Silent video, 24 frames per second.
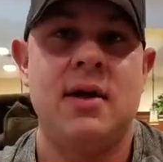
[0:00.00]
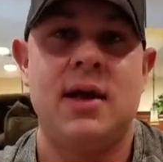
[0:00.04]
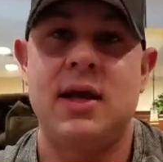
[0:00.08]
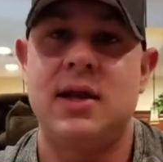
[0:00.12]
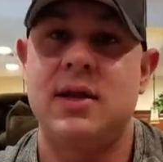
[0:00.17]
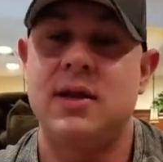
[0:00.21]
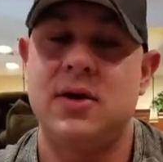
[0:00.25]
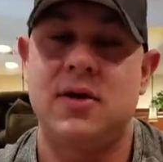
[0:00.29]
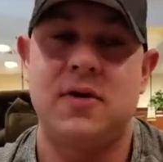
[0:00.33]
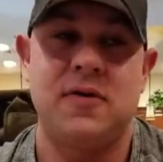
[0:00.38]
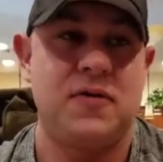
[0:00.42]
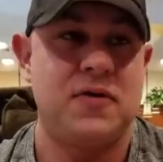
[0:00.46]

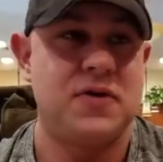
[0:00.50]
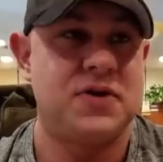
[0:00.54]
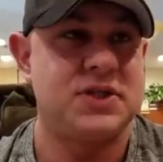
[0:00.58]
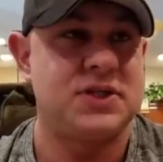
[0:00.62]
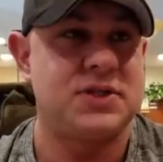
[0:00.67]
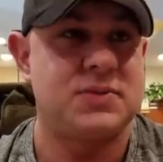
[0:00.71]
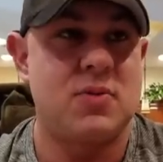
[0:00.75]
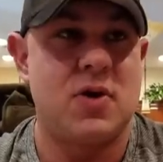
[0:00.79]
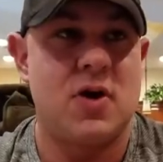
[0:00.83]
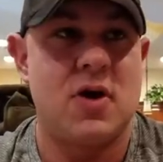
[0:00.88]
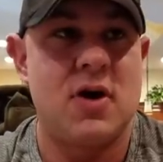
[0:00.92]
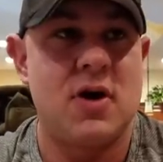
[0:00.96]
And you know, you're
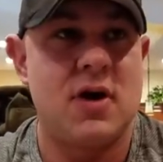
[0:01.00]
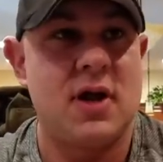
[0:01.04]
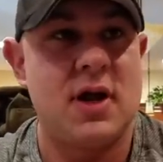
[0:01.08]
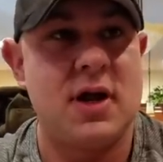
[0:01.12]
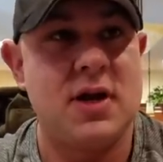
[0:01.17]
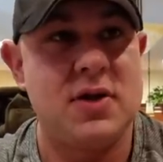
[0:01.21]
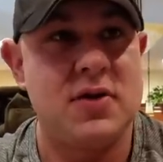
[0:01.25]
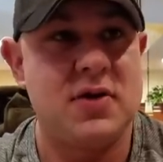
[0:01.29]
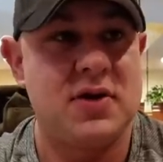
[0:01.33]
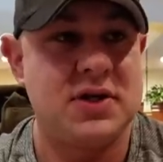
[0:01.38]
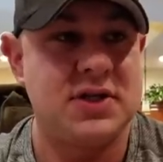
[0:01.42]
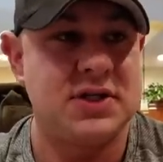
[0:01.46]
smart
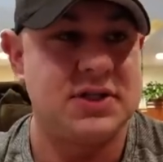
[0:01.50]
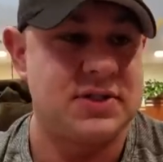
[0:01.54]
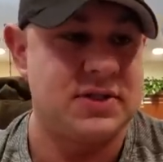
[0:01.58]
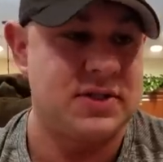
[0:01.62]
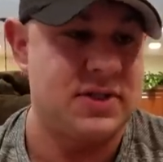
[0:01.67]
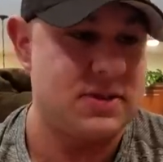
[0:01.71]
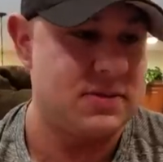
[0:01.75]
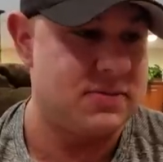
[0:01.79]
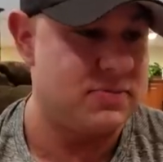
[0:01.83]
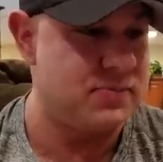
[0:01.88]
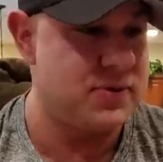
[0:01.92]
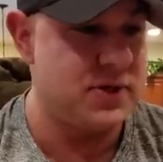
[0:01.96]
and you can just
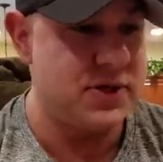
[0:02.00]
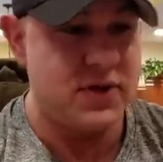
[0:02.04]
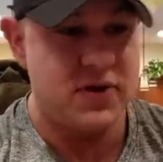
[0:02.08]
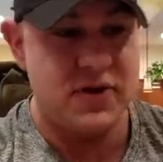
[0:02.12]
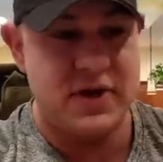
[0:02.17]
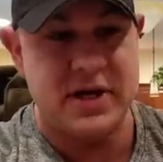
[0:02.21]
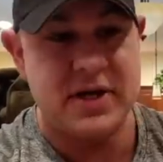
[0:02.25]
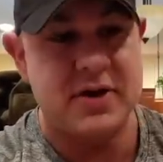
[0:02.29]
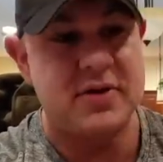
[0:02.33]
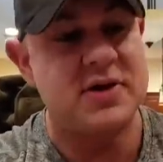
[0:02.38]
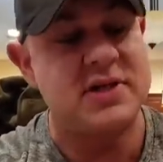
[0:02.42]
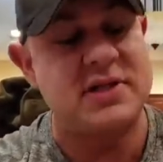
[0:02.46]
put your
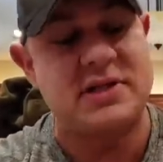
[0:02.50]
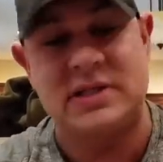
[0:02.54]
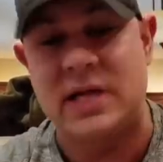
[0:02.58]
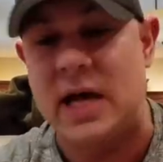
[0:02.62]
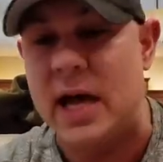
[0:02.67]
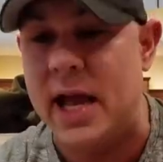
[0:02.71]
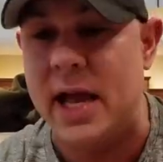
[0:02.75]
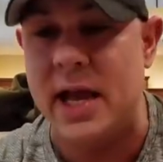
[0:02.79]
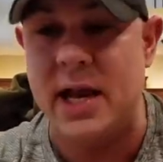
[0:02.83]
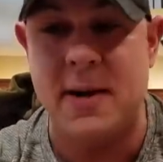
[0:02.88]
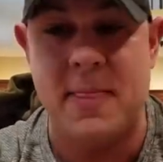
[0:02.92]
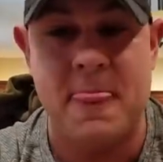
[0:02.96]
ego
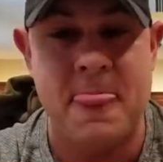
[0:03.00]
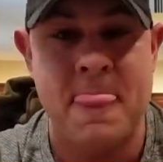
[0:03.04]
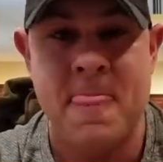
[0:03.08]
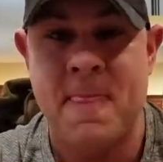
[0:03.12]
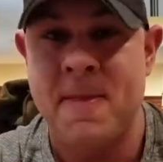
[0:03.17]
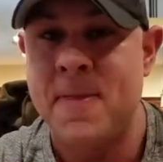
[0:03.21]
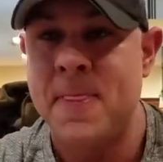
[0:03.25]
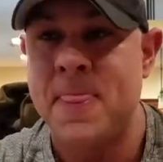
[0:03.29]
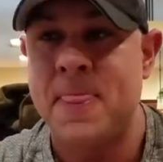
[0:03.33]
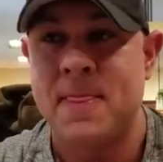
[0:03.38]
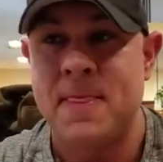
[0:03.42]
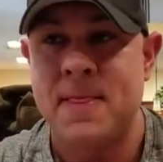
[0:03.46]
aside,
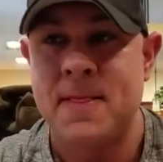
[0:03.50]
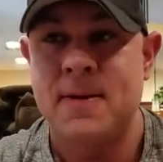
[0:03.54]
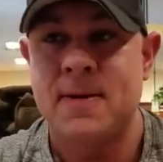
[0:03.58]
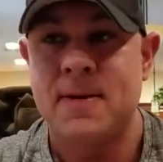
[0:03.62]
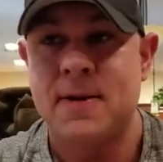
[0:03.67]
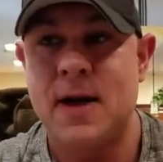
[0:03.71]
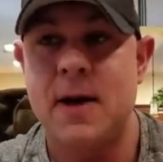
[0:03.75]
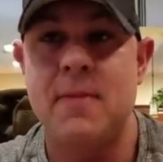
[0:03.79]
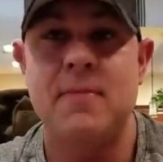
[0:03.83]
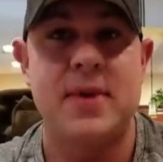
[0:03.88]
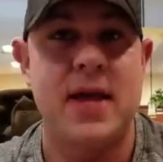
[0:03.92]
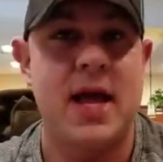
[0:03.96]

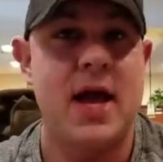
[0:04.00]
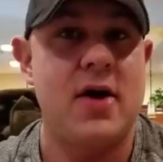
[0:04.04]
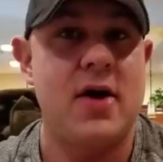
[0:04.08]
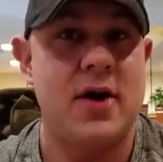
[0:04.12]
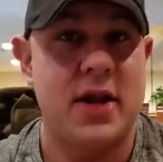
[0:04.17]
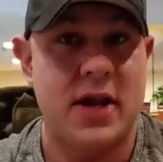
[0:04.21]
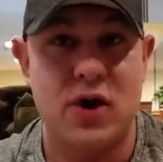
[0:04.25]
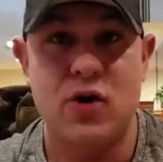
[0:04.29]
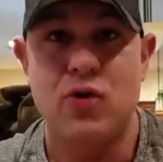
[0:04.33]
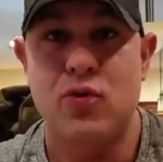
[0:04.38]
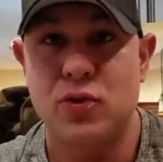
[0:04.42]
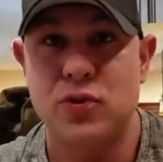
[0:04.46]
come down
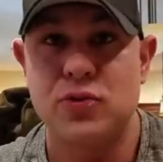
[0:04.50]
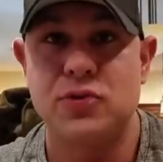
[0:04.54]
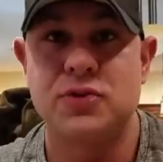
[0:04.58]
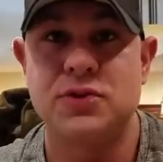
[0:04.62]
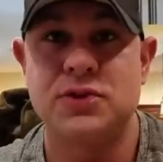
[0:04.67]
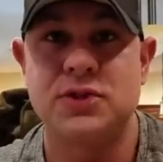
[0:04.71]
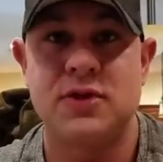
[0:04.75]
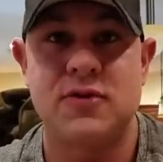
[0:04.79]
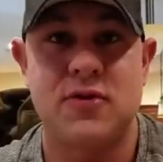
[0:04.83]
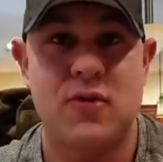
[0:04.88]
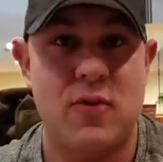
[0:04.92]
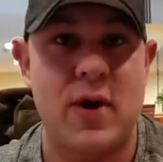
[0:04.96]
and
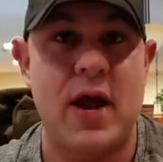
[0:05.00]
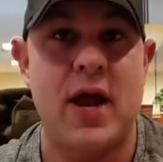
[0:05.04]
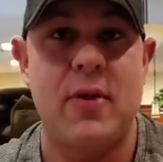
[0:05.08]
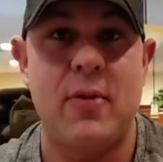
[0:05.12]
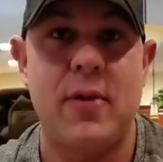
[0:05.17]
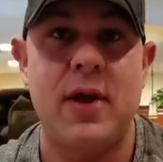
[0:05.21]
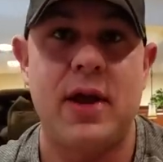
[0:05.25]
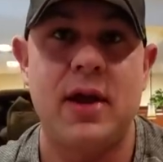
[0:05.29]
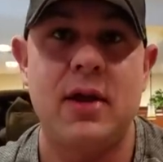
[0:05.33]
cruise the right way.